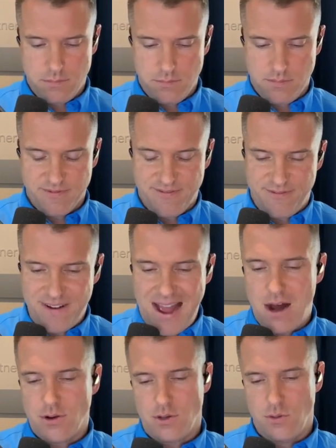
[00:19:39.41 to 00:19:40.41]

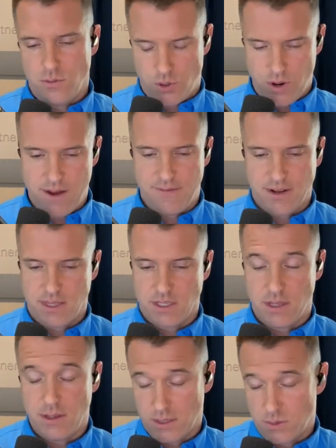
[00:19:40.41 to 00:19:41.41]
value traffic
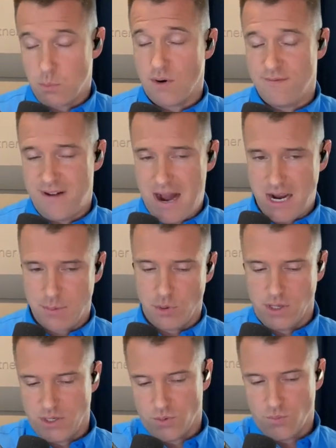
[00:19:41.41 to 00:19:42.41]
that's more valuable
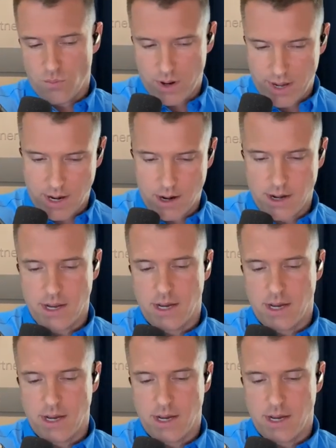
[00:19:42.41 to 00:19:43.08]
into one area,